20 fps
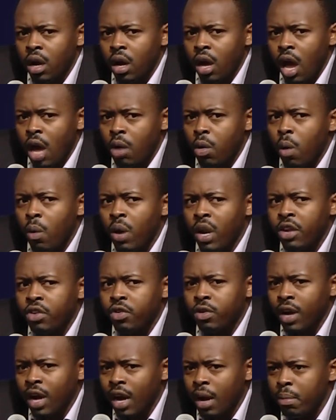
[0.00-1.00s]
and were willing to
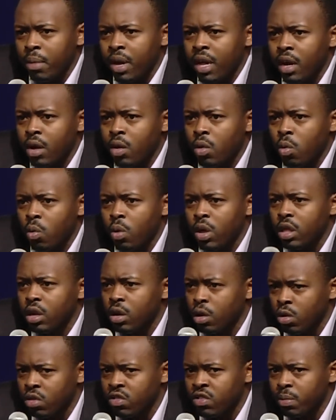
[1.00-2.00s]
come in with
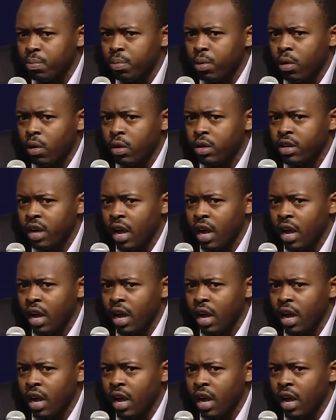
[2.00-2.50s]
no support